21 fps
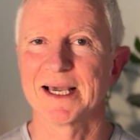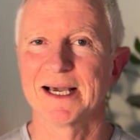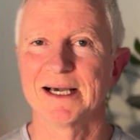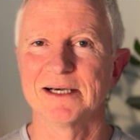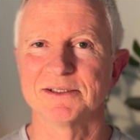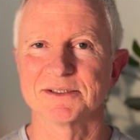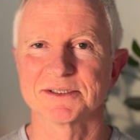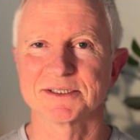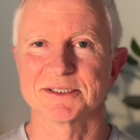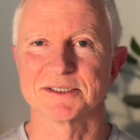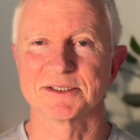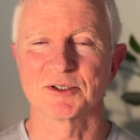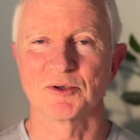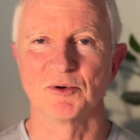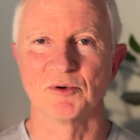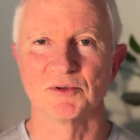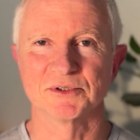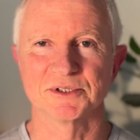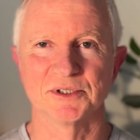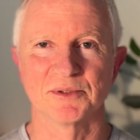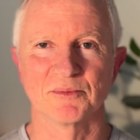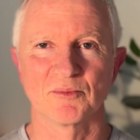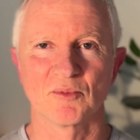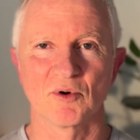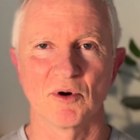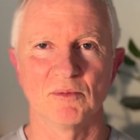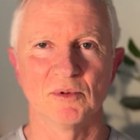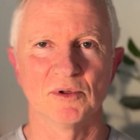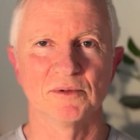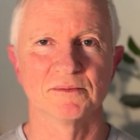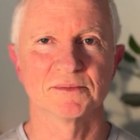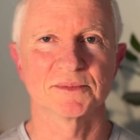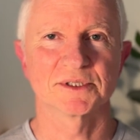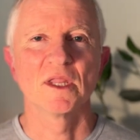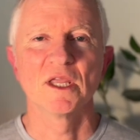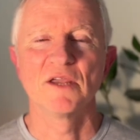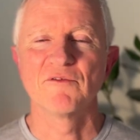else is causing the problems.